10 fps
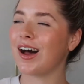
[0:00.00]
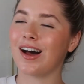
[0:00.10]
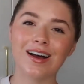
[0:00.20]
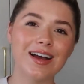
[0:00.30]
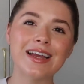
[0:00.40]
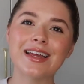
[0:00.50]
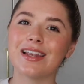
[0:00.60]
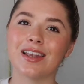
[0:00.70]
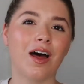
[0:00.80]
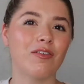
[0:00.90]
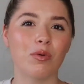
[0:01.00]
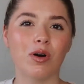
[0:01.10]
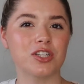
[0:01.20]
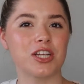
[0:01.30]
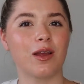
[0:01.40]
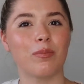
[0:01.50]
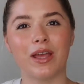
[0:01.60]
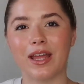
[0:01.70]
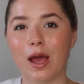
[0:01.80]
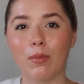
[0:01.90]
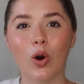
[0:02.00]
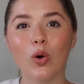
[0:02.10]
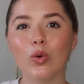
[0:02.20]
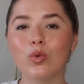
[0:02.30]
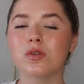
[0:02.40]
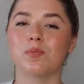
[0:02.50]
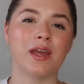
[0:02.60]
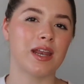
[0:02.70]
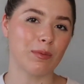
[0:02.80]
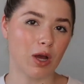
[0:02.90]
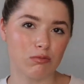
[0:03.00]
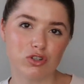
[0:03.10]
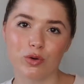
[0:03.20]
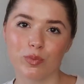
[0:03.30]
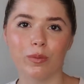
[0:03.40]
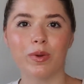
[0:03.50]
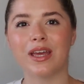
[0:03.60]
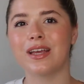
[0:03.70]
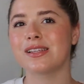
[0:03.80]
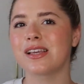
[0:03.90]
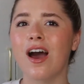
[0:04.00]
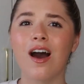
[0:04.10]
I love watching B&M hauls, B&M come shop with me's.